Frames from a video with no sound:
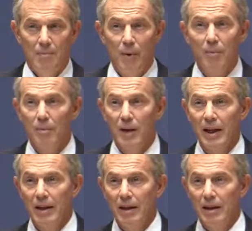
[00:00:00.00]

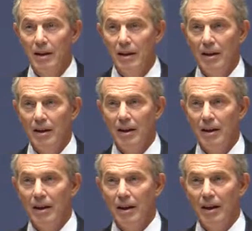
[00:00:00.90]
probably
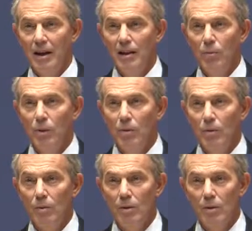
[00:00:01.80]
he
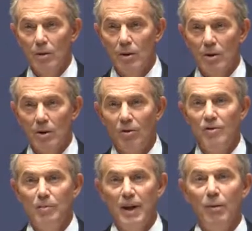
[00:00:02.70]
will
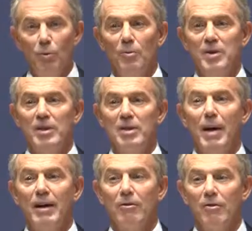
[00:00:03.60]
contemplate almost as a
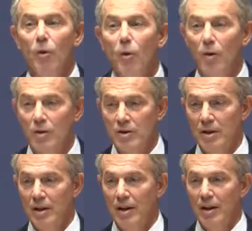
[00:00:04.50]
matter of course
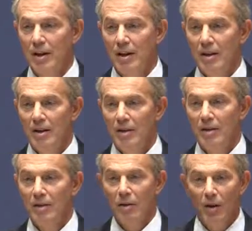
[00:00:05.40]

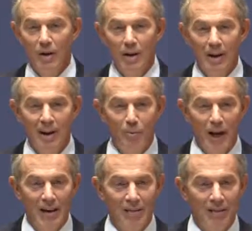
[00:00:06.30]
that he
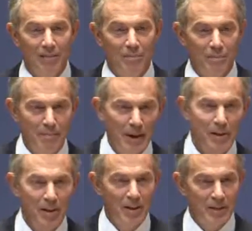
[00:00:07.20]
will either,
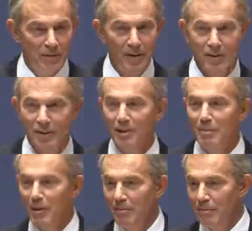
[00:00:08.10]
maybe not his first
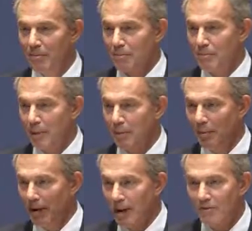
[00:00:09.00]
degree, but
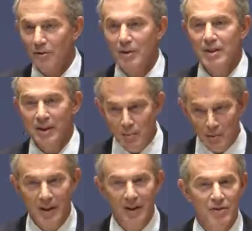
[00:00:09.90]
probably afterwards, he
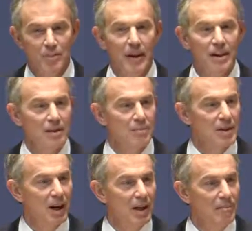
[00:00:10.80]
will think of spending some
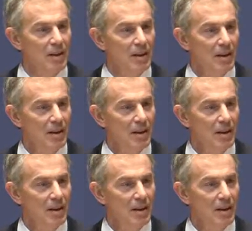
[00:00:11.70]
time